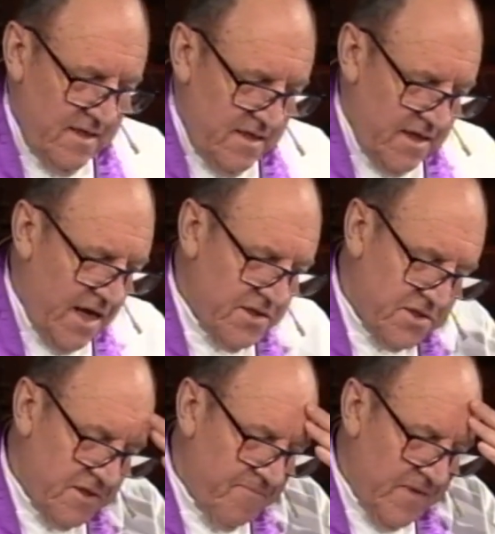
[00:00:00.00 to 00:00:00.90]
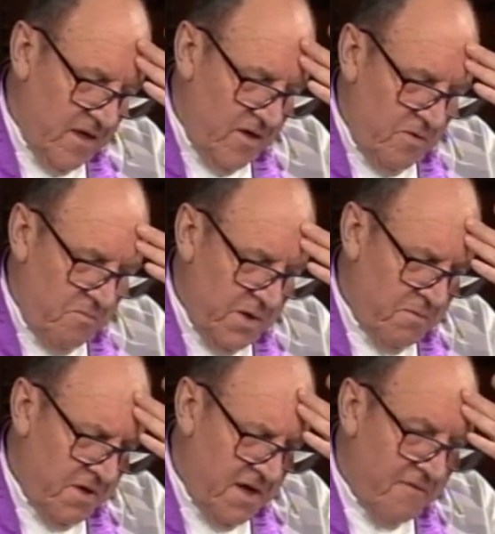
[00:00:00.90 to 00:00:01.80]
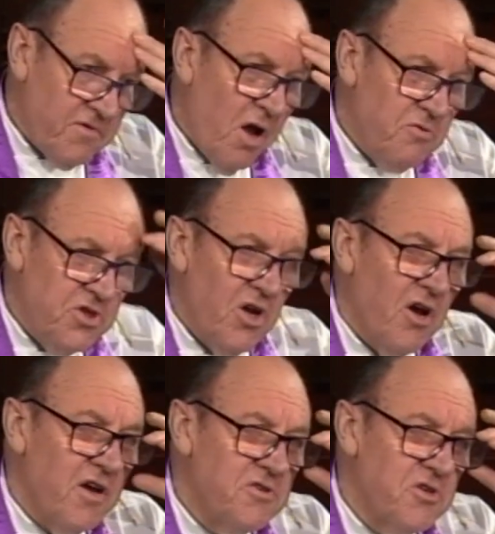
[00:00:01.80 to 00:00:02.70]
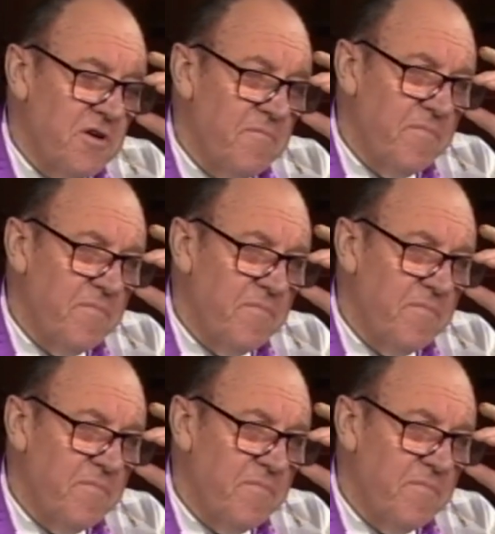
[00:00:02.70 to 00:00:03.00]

Yes, we would have no church